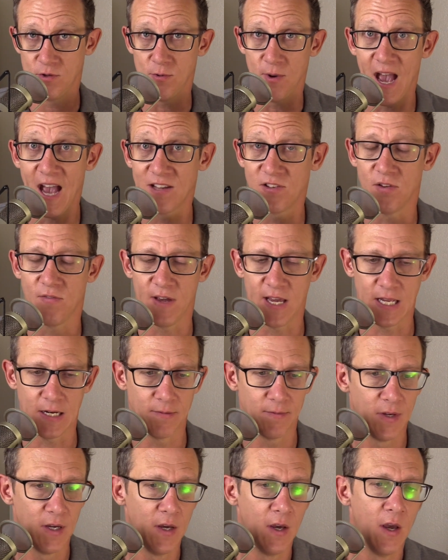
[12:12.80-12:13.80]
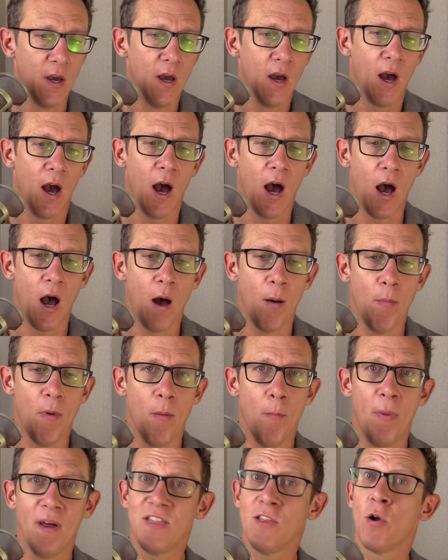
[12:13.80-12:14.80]
activate.
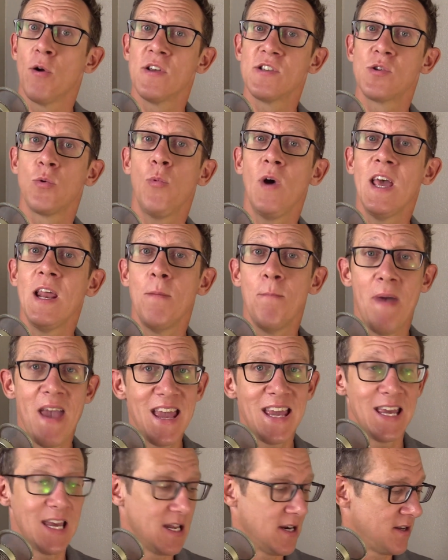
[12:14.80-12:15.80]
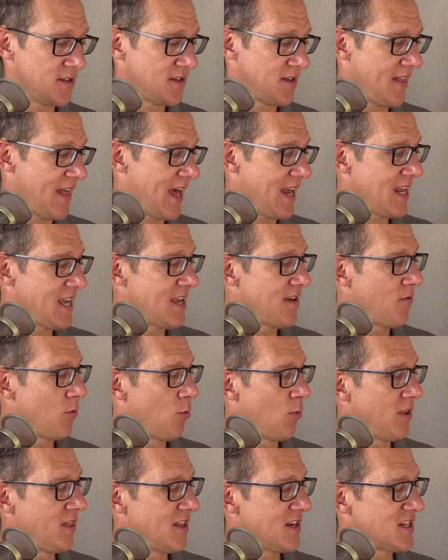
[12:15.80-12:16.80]
But there is a way to make it so that
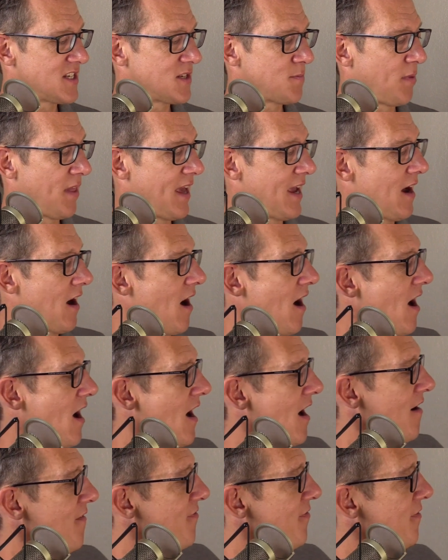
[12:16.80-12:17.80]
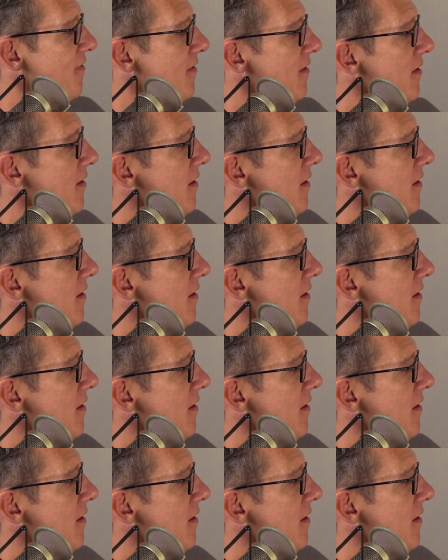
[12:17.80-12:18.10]
even with the display off,